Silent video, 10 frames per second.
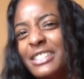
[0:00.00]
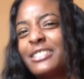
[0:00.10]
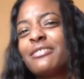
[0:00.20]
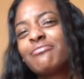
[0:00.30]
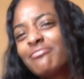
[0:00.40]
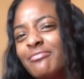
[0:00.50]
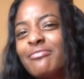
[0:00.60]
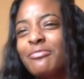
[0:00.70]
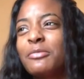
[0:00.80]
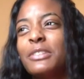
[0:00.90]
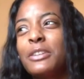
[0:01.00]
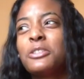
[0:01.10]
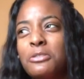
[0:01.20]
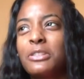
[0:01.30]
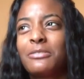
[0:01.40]
and
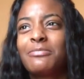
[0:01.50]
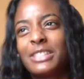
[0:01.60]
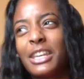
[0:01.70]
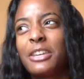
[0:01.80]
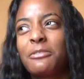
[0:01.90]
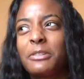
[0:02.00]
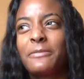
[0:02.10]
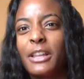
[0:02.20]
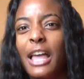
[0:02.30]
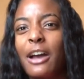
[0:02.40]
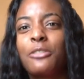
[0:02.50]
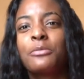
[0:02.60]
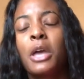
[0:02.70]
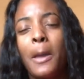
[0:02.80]
you can say it, we fell out.